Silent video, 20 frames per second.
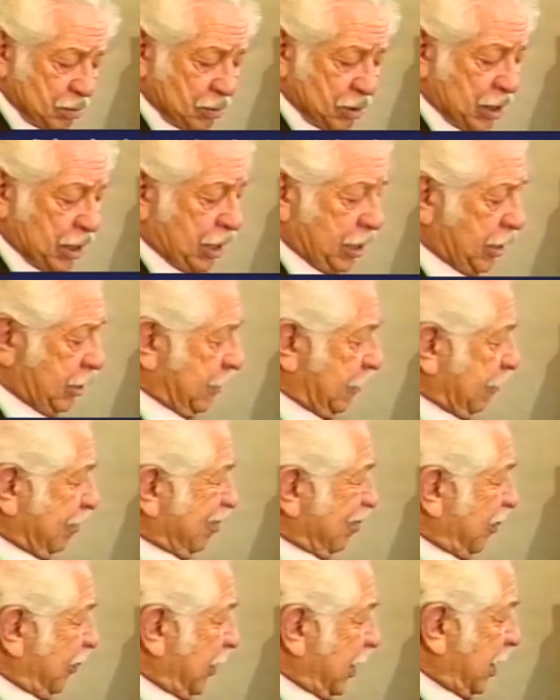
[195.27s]
yeah,
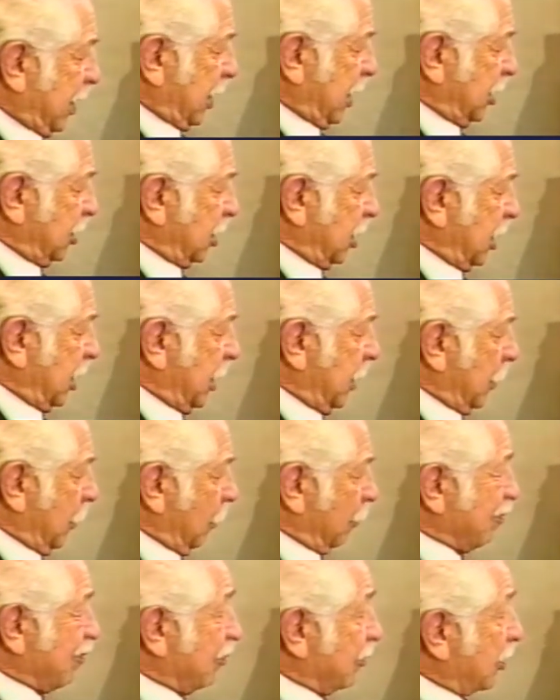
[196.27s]
I generally
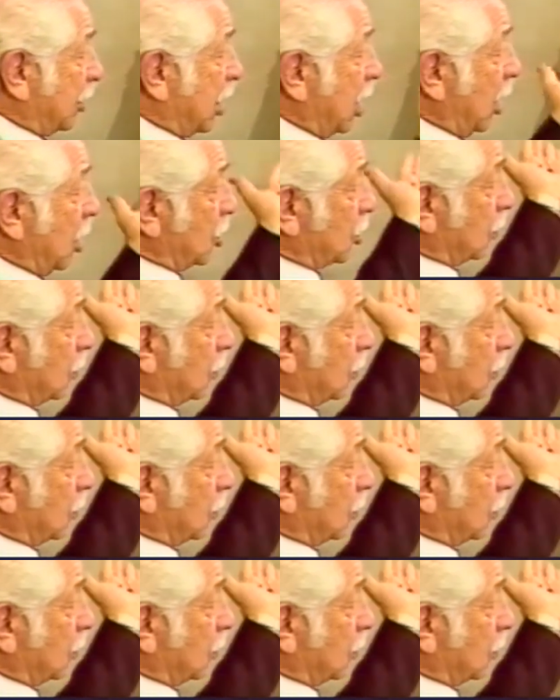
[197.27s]
carry